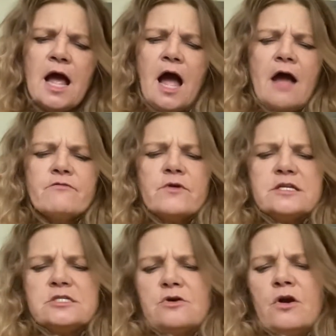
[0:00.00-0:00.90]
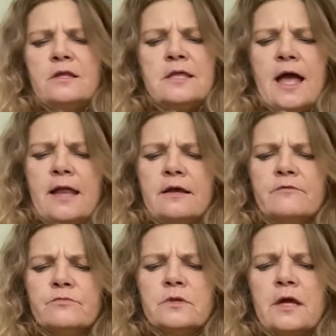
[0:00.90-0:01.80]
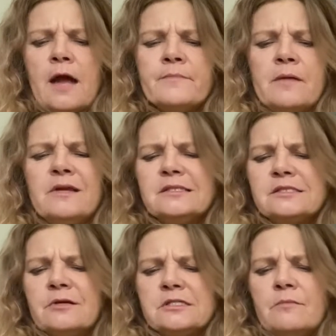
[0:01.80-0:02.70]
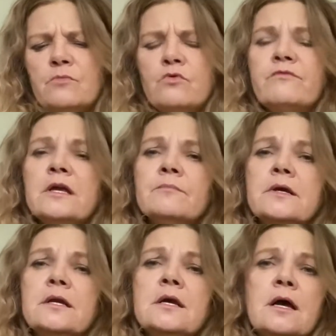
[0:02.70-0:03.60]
I've already started that. I've really, I maybe it's because I'm moving, but